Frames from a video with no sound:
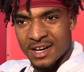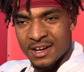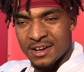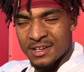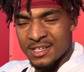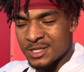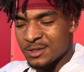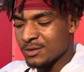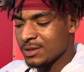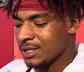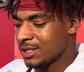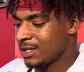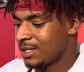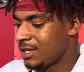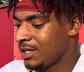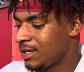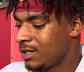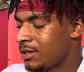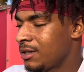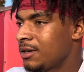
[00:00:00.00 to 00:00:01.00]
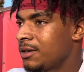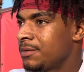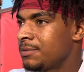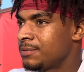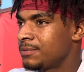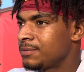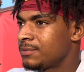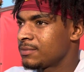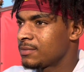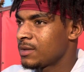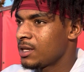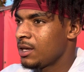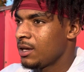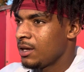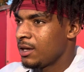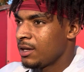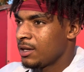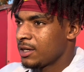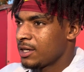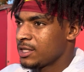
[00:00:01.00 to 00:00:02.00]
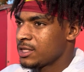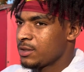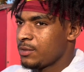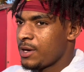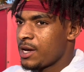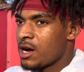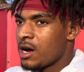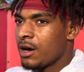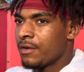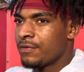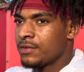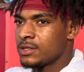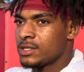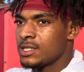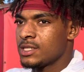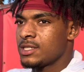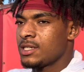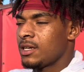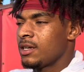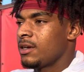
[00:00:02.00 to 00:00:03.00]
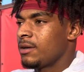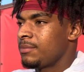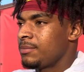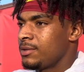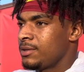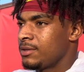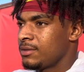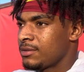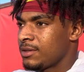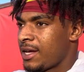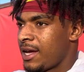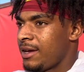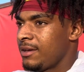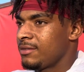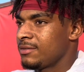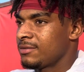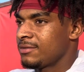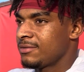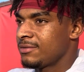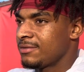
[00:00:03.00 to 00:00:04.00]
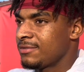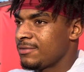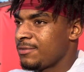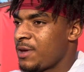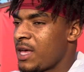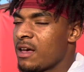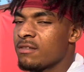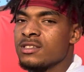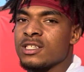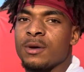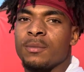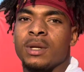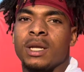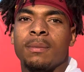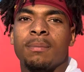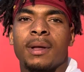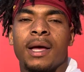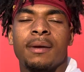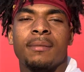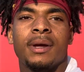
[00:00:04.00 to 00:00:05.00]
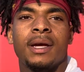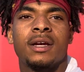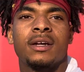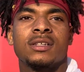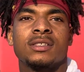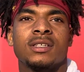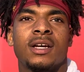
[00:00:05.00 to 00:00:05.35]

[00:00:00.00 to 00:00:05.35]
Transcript: It's really good. Because the way our offense is set up, like, we have so many playmakers.